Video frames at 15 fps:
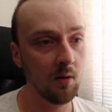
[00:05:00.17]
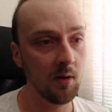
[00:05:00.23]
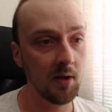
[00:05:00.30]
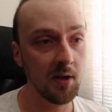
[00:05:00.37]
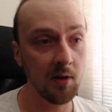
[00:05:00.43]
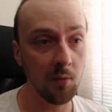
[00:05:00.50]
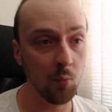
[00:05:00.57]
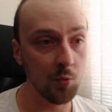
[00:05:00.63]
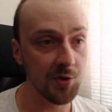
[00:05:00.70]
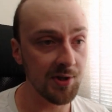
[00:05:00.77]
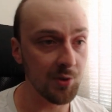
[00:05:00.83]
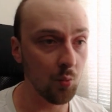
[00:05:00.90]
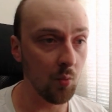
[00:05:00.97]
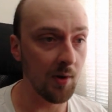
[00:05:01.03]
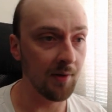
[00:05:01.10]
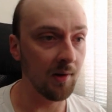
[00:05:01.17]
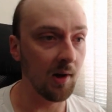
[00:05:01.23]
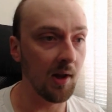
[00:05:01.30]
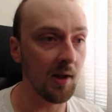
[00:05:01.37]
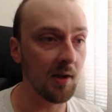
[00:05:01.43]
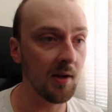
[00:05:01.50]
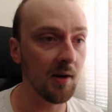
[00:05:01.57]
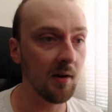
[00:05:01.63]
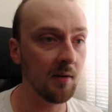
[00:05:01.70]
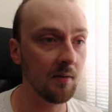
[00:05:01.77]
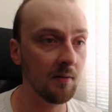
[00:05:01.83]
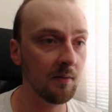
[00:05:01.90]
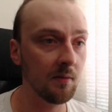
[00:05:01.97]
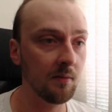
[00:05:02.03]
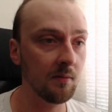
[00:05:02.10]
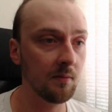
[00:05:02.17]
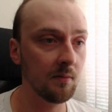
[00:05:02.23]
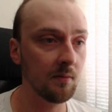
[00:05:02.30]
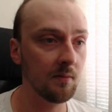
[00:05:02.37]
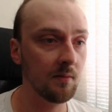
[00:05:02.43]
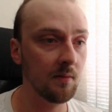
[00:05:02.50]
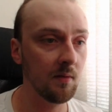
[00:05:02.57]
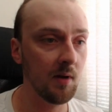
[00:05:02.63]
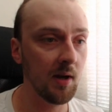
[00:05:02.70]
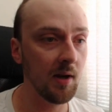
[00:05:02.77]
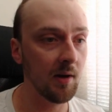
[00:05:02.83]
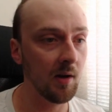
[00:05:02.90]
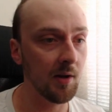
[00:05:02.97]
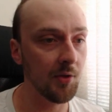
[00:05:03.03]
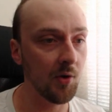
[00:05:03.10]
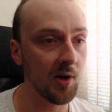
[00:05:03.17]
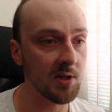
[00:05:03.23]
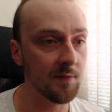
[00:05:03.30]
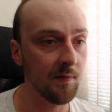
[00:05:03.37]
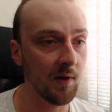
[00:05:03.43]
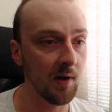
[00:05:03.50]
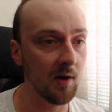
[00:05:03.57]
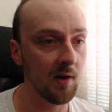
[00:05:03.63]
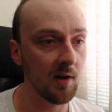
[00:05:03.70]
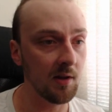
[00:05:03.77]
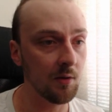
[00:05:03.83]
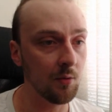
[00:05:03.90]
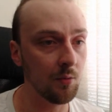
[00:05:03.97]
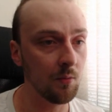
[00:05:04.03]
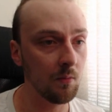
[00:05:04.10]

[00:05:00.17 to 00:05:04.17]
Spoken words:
in just 1 layer, and I transferred into